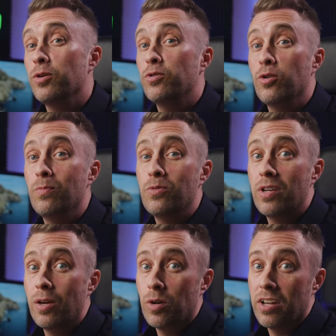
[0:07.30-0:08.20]
up YouTube?
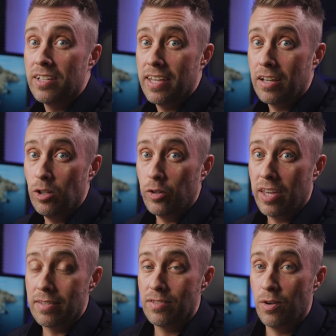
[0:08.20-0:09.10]
Today we're gonna take a
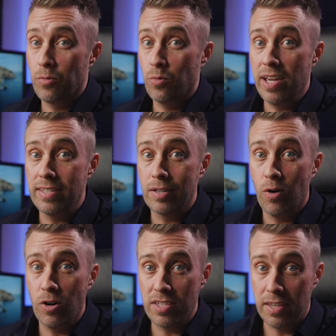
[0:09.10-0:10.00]
look at some race
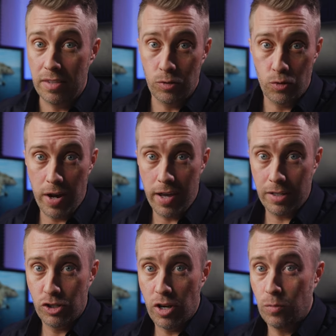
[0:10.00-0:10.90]
cars at the
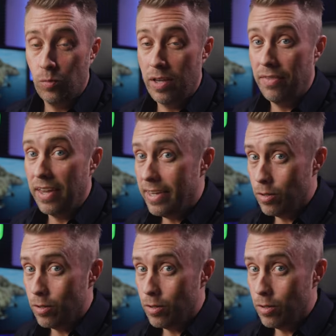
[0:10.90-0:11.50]
track shot with the